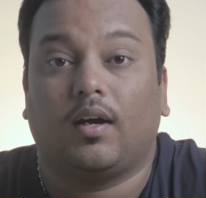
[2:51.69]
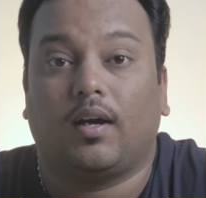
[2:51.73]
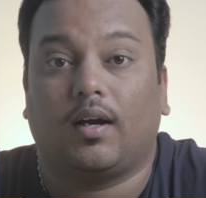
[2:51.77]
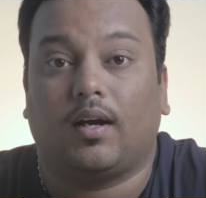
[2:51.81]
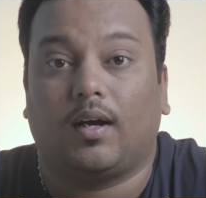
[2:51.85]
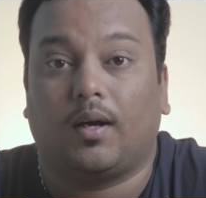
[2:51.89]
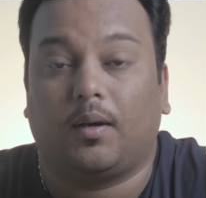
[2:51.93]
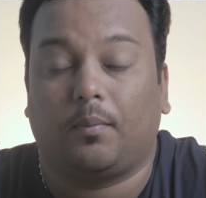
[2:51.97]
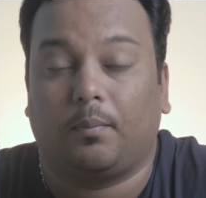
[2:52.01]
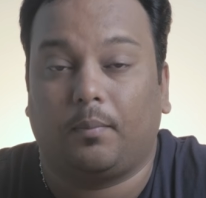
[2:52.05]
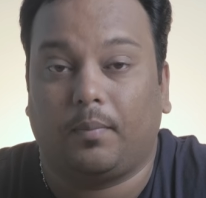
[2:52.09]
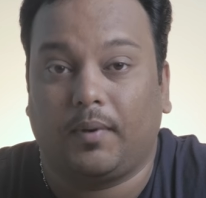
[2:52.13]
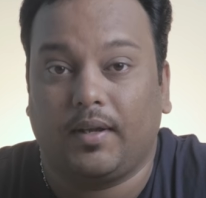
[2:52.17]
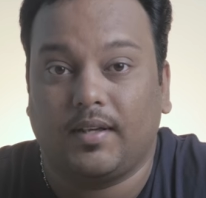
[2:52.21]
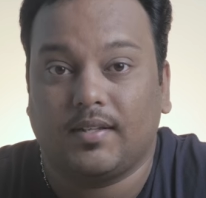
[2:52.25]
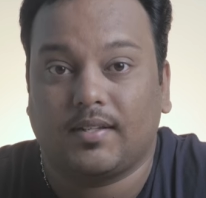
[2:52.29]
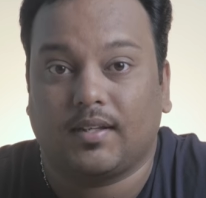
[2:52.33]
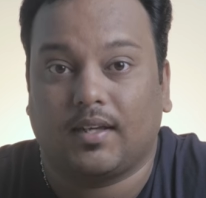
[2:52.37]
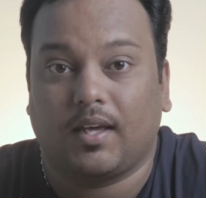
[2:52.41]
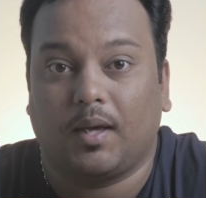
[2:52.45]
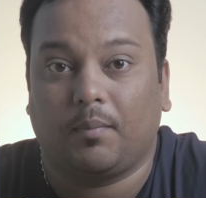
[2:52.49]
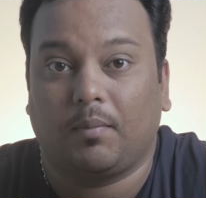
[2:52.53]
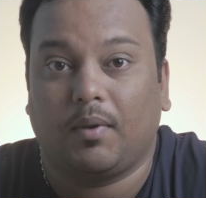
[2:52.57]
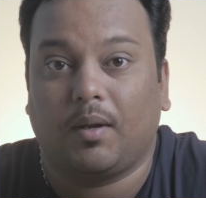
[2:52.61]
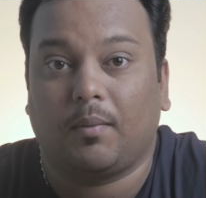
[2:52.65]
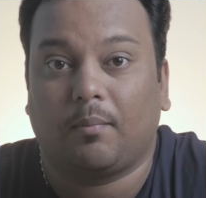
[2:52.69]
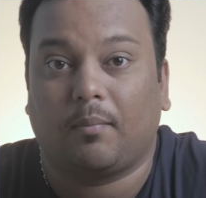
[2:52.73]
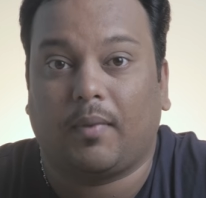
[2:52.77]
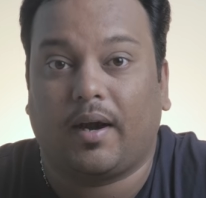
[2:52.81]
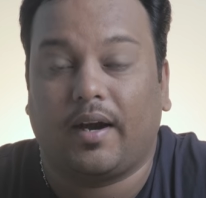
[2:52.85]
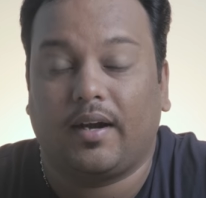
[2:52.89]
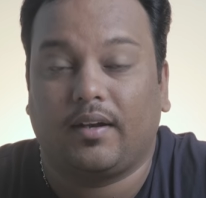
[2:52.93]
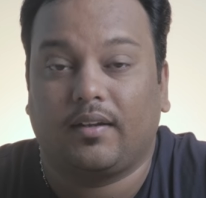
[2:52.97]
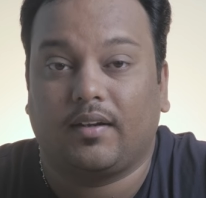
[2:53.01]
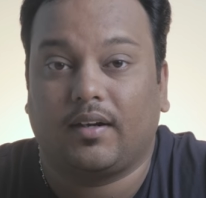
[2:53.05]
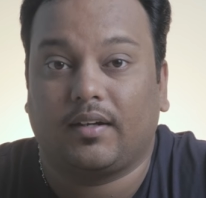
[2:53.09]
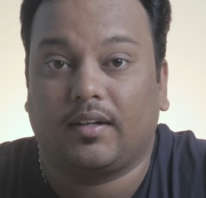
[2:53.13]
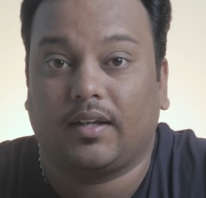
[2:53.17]
uh, please keep in
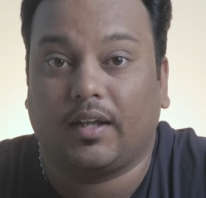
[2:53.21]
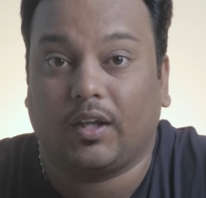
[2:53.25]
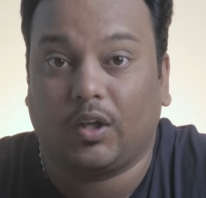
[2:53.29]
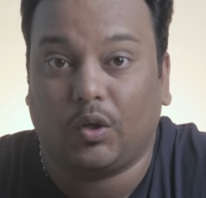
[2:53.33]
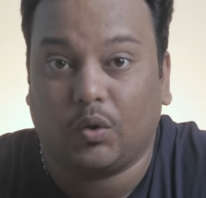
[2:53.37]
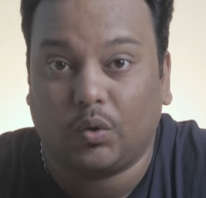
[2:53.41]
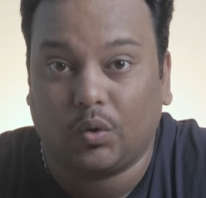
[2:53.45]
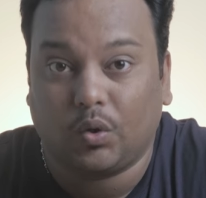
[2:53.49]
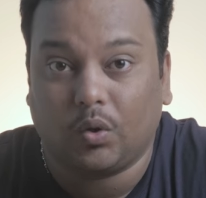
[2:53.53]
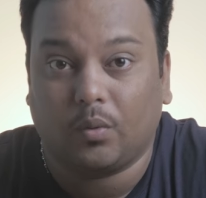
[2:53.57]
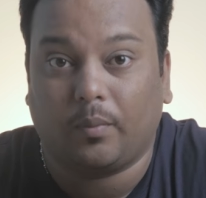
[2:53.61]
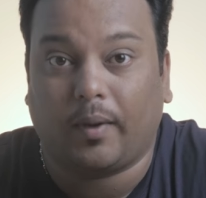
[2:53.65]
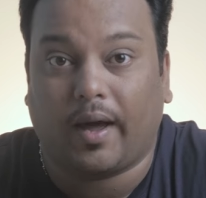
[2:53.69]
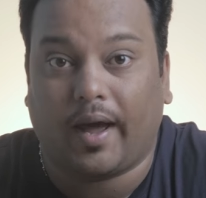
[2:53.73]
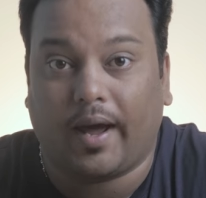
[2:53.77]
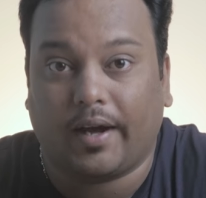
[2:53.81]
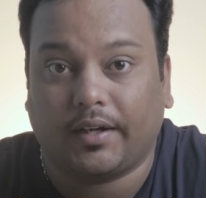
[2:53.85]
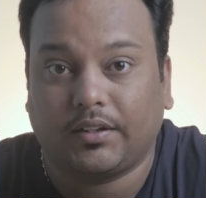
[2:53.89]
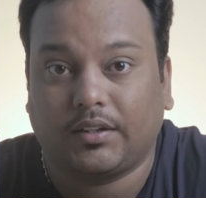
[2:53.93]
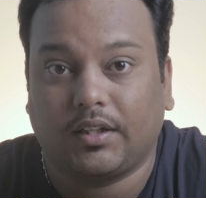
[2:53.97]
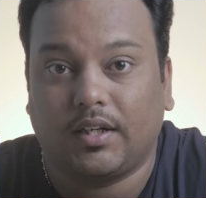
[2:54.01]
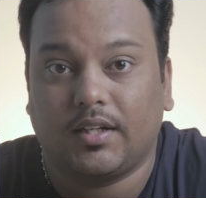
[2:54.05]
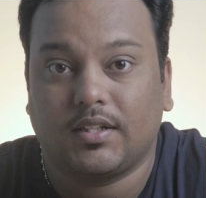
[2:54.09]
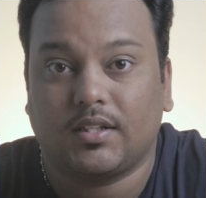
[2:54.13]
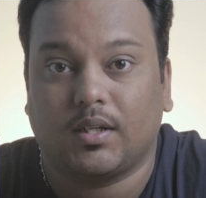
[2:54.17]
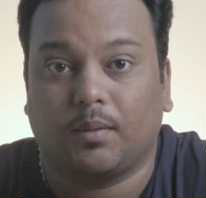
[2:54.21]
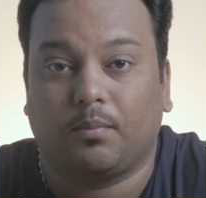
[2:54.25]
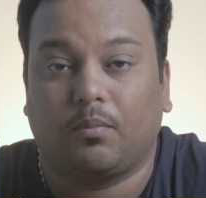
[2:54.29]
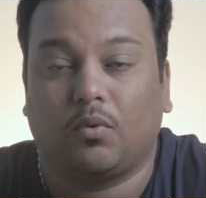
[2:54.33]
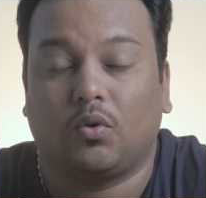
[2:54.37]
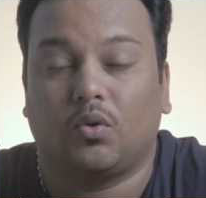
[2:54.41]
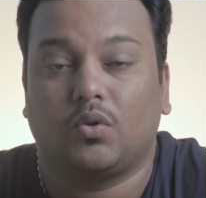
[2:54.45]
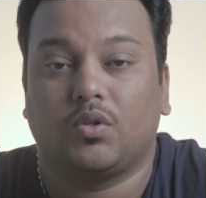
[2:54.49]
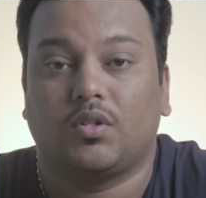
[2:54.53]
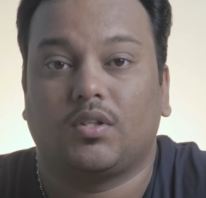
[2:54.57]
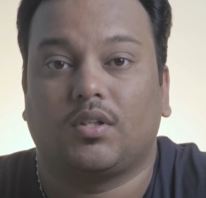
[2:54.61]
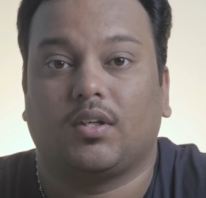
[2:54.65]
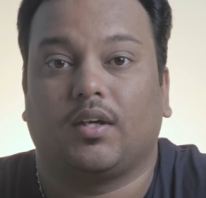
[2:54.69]
mind that the YouTube actually
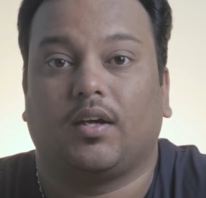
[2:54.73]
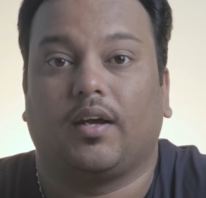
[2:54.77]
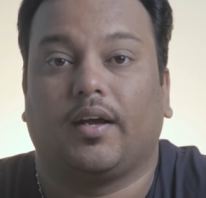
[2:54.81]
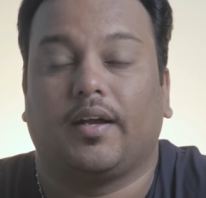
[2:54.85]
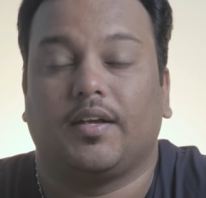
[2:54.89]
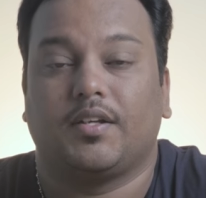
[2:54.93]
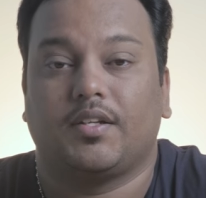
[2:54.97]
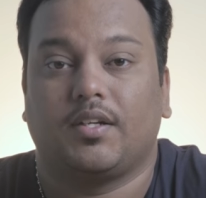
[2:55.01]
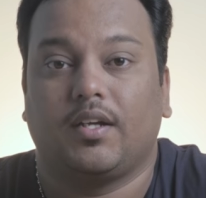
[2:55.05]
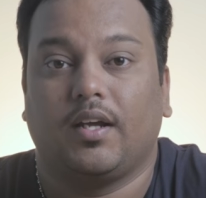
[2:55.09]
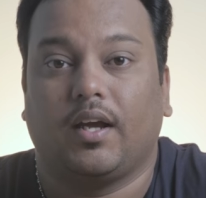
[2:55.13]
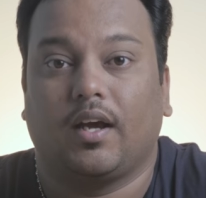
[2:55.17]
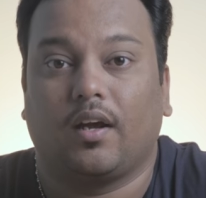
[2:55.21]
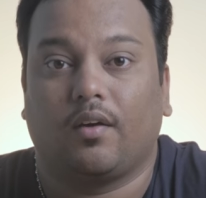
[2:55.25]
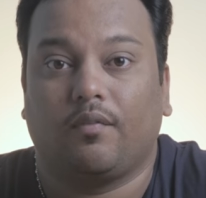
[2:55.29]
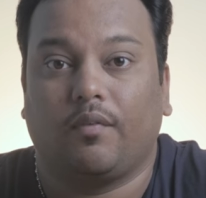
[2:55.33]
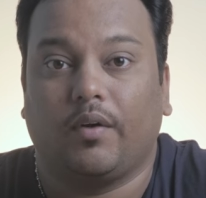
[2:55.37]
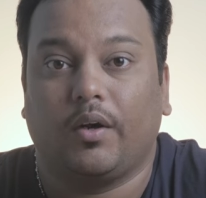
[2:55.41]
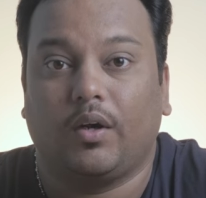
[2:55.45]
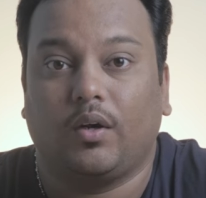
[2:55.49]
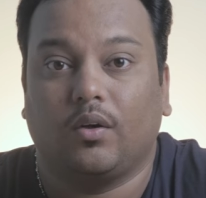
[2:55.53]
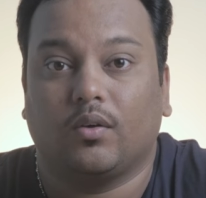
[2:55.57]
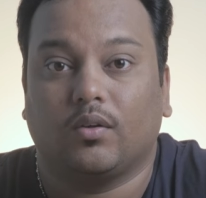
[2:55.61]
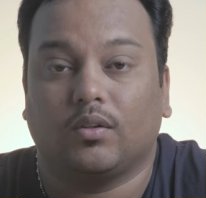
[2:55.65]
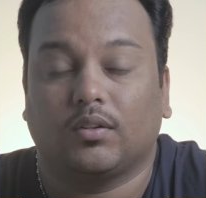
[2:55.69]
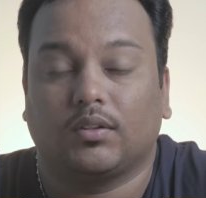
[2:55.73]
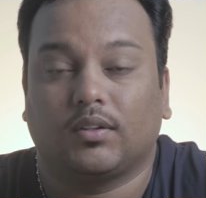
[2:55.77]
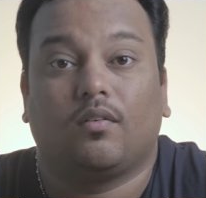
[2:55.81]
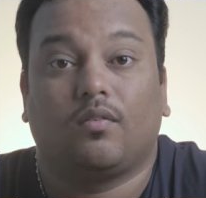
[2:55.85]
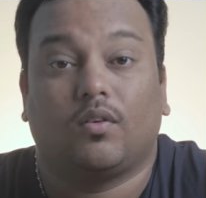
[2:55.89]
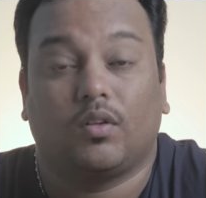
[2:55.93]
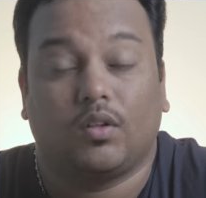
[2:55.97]
supports uh, H D R videos.